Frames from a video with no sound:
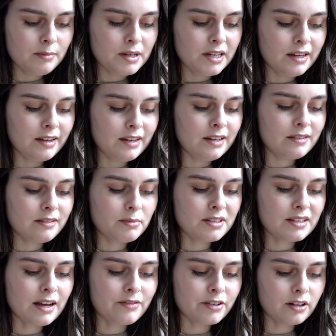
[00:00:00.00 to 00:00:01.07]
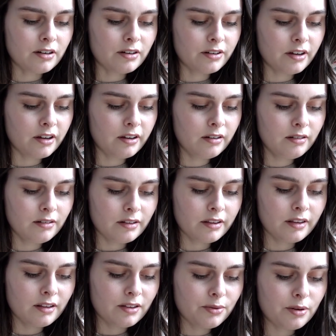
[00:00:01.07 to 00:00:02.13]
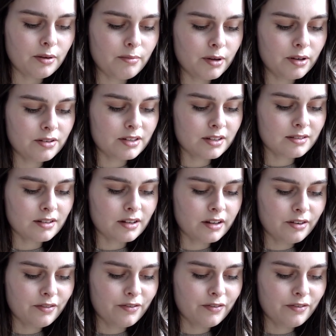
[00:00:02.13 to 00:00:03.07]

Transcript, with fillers: me eat some avocado. I think that's what I'm most excited